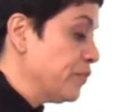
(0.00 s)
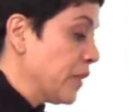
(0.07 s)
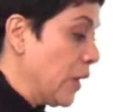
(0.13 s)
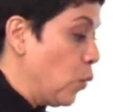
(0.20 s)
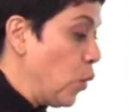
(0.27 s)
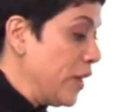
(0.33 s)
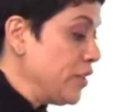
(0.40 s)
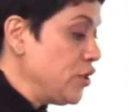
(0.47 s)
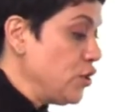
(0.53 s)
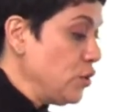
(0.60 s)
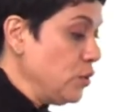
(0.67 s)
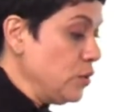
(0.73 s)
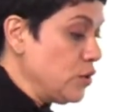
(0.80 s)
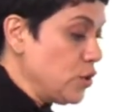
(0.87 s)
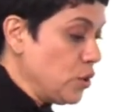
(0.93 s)
once
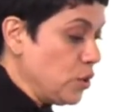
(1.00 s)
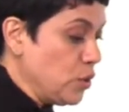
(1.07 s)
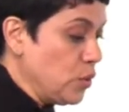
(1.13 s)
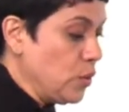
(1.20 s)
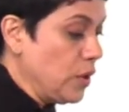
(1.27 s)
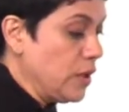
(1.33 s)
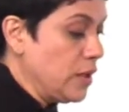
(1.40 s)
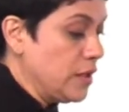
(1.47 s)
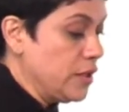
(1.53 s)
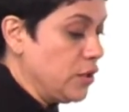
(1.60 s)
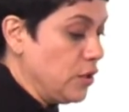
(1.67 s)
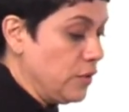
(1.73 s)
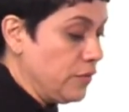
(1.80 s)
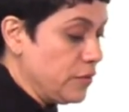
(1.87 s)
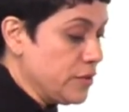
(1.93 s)
you do
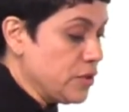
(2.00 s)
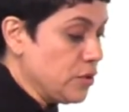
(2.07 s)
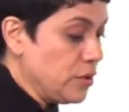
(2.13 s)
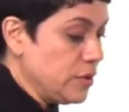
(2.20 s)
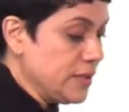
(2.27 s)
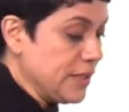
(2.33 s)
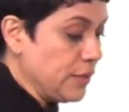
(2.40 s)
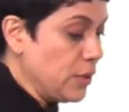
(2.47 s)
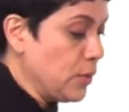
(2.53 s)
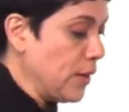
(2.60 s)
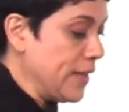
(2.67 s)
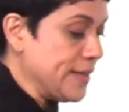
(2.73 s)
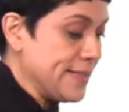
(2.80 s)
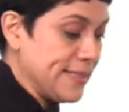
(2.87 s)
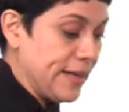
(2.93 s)
Universal
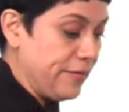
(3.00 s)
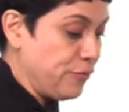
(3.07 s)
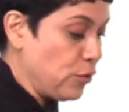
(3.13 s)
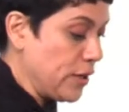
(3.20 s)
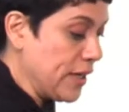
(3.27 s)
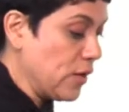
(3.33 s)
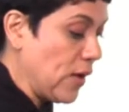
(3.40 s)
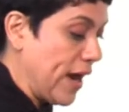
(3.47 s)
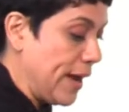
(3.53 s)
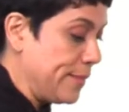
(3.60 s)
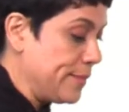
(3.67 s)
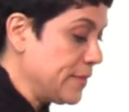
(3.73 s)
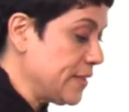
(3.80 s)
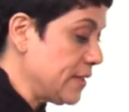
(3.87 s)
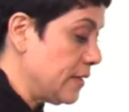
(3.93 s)
0N, say 40
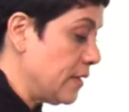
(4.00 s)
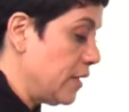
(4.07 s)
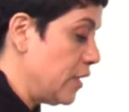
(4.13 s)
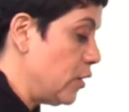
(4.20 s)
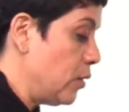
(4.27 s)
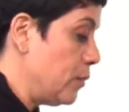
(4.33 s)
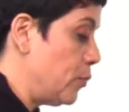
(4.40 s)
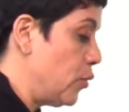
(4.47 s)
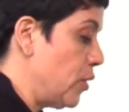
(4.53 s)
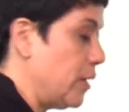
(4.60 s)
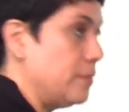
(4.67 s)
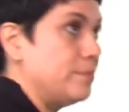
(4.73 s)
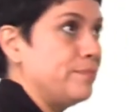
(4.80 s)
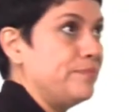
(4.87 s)
grams, you would put